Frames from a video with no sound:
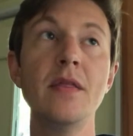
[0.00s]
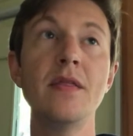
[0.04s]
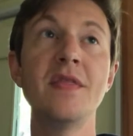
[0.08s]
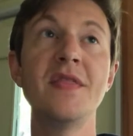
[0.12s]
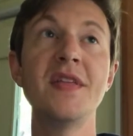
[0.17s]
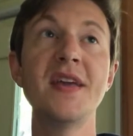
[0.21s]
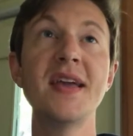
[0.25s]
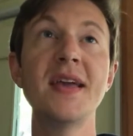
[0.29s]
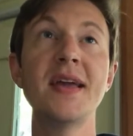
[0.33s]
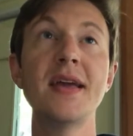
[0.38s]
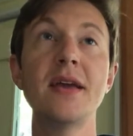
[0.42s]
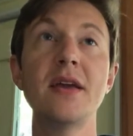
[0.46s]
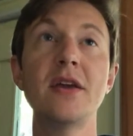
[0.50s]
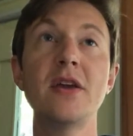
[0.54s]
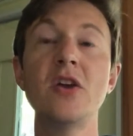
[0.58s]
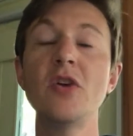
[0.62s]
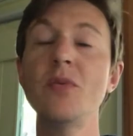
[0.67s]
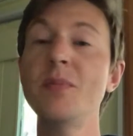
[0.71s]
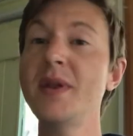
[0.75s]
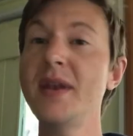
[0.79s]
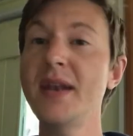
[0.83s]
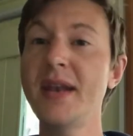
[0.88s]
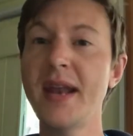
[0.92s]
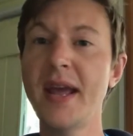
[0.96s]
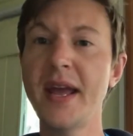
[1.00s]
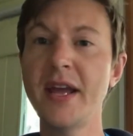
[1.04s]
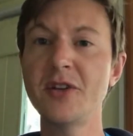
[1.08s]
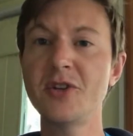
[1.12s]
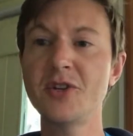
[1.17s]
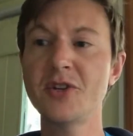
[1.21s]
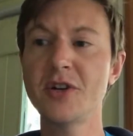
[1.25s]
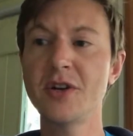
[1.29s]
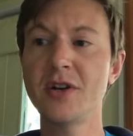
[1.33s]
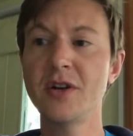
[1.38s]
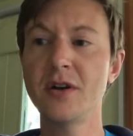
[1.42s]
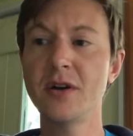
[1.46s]
the human
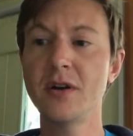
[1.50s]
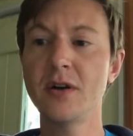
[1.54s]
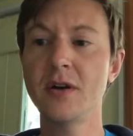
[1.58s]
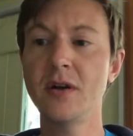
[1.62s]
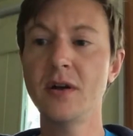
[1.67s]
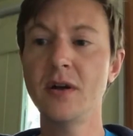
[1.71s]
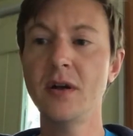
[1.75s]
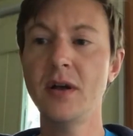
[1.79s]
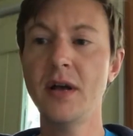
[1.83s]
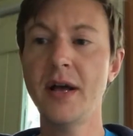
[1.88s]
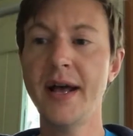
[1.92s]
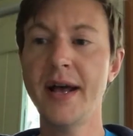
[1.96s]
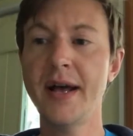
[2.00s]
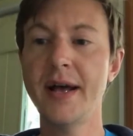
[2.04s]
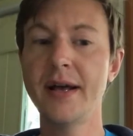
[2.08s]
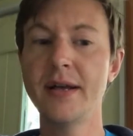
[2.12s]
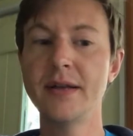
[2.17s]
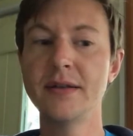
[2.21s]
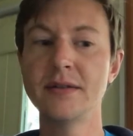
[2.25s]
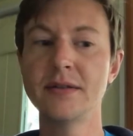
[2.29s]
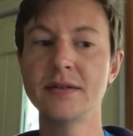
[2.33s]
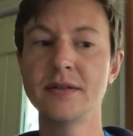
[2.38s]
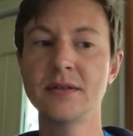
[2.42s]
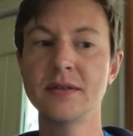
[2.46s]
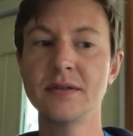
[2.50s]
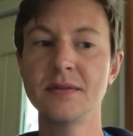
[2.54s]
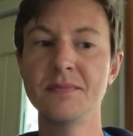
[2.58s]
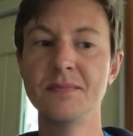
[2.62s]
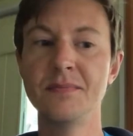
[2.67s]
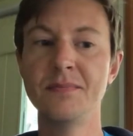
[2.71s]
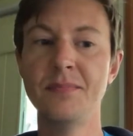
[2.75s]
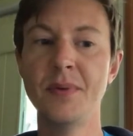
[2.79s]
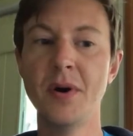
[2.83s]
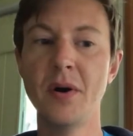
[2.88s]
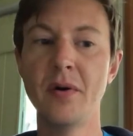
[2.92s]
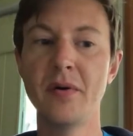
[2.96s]
nature has
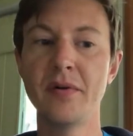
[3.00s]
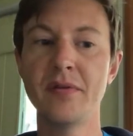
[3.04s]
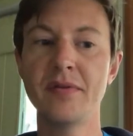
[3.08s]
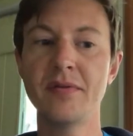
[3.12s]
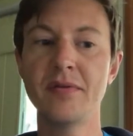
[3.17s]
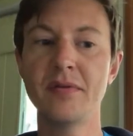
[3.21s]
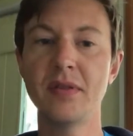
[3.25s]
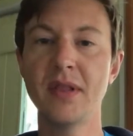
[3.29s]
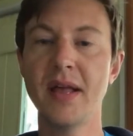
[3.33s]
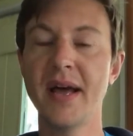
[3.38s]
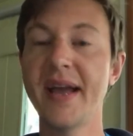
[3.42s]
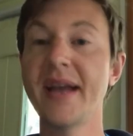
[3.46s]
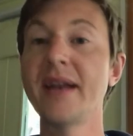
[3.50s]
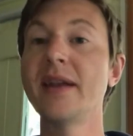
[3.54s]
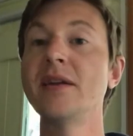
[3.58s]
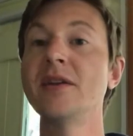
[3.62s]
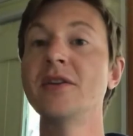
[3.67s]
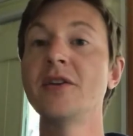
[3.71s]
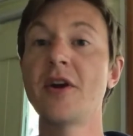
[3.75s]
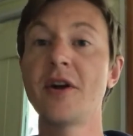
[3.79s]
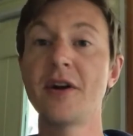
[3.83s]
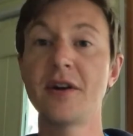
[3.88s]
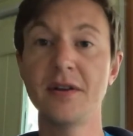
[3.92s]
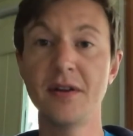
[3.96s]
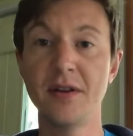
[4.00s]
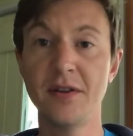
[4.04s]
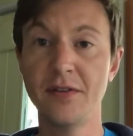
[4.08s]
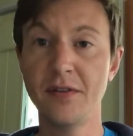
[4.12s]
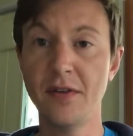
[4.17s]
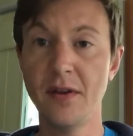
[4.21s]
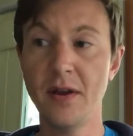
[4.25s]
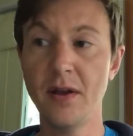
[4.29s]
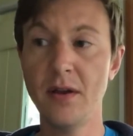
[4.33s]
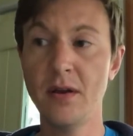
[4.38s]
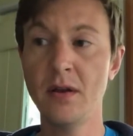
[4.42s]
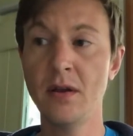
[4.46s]
both light and darkness
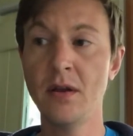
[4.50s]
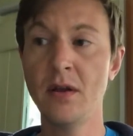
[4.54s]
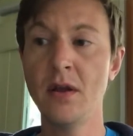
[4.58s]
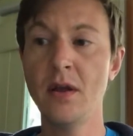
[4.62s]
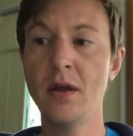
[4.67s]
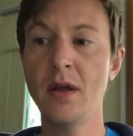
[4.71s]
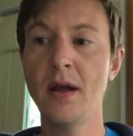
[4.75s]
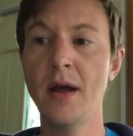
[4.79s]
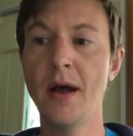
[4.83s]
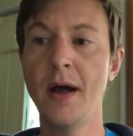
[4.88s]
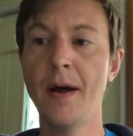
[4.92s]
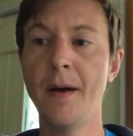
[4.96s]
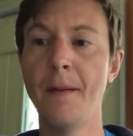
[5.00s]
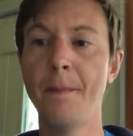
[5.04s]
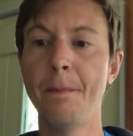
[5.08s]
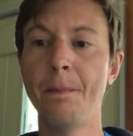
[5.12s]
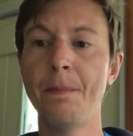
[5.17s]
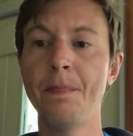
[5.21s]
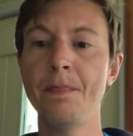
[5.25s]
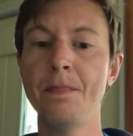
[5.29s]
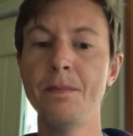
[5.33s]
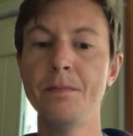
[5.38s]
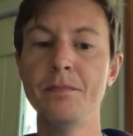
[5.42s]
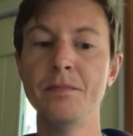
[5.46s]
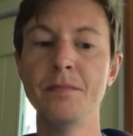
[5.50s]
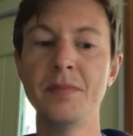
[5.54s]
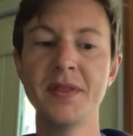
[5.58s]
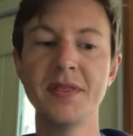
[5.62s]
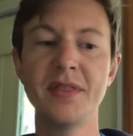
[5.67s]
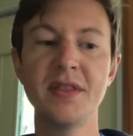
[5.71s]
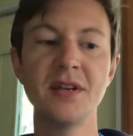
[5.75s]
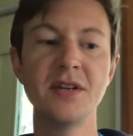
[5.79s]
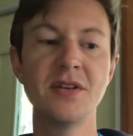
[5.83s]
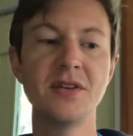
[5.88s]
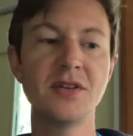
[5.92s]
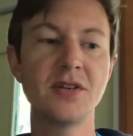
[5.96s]
in it, but
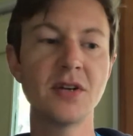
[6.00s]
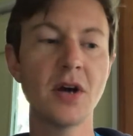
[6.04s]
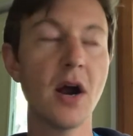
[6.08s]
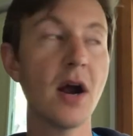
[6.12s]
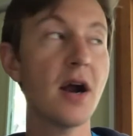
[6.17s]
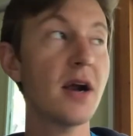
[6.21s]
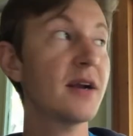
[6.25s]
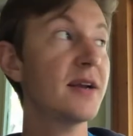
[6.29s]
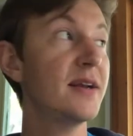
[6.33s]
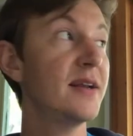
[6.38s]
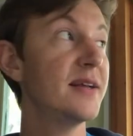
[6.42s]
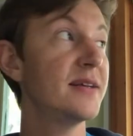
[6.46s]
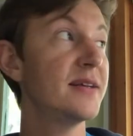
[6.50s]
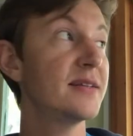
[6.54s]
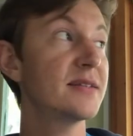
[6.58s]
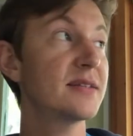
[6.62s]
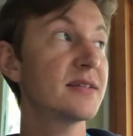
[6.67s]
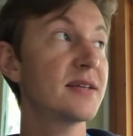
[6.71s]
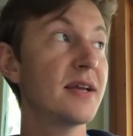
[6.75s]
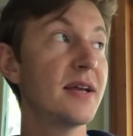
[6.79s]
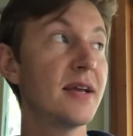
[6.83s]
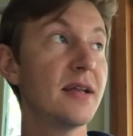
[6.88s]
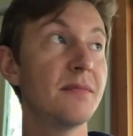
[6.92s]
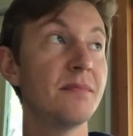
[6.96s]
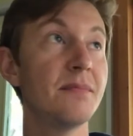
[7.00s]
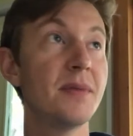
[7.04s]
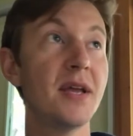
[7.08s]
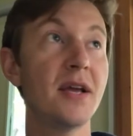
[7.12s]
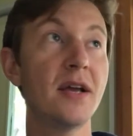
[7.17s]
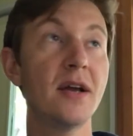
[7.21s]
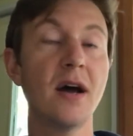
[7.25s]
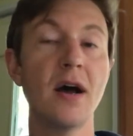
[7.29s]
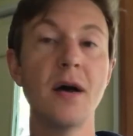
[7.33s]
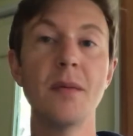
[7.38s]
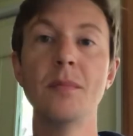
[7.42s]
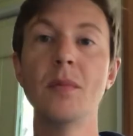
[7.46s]
the darkness can
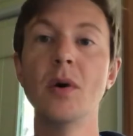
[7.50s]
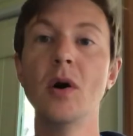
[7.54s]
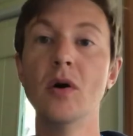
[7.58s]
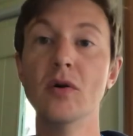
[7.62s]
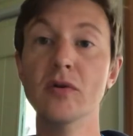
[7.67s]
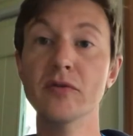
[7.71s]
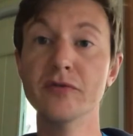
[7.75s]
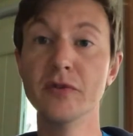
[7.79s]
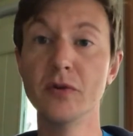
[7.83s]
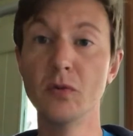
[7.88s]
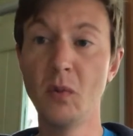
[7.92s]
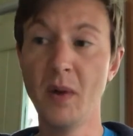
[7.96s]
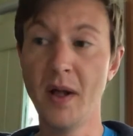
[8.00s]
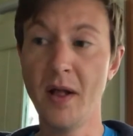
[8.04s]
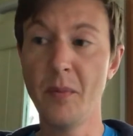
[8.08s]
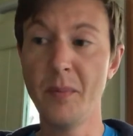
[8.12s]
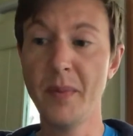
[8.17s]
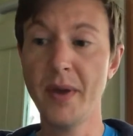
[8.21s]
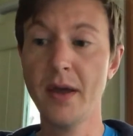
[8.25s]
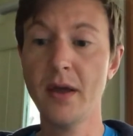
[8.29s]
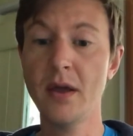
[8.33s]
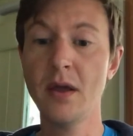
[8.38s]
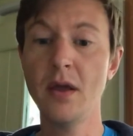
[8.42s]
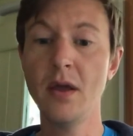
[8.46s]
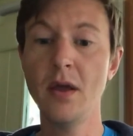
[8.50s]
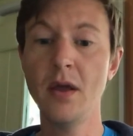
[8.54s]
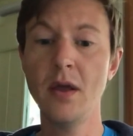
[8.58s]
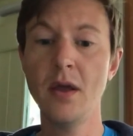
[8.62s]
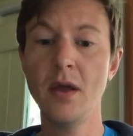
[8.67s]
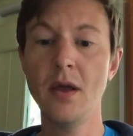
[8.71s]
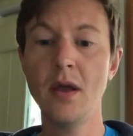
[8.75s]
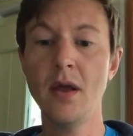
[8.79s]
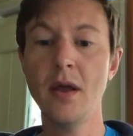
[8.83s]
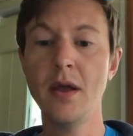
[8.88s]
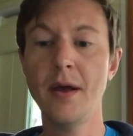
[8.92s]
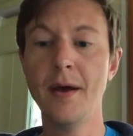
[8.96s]
become overwhelming
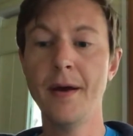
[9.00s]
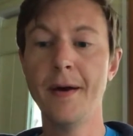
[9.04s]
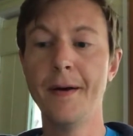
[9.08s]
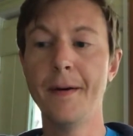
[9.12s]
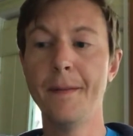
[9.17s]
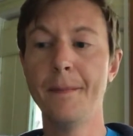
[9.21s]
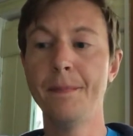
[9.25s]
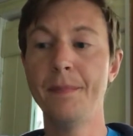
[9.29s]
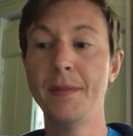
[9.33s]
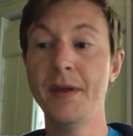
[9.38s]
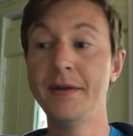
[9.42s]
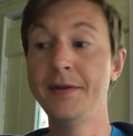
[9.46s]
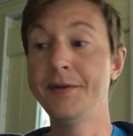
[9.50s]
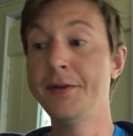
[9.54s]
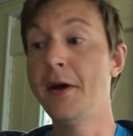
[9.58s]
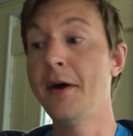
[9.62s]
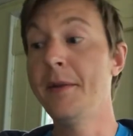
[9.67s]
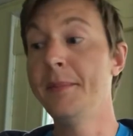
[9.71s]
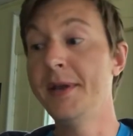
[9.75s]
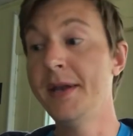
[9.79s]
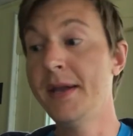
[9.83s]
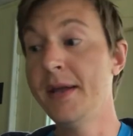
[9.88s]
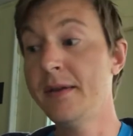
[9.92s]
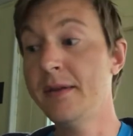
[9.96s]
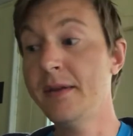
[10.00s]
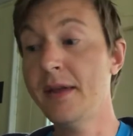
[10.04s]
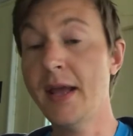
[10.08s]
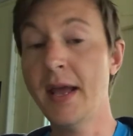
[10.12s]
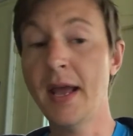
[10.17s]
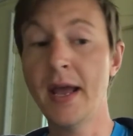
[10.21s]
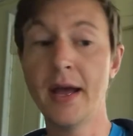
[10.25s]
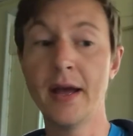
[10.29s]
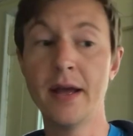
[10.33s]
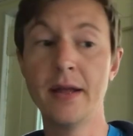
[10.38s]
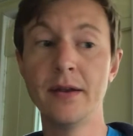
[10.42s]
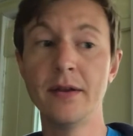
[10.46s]
and dominant.
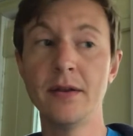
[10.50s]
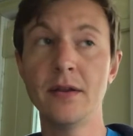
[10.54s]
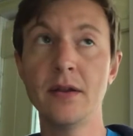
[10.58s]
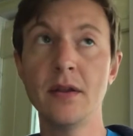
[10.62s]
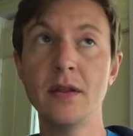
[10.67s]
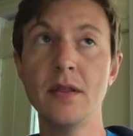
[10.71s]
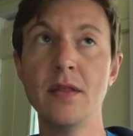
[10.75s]
And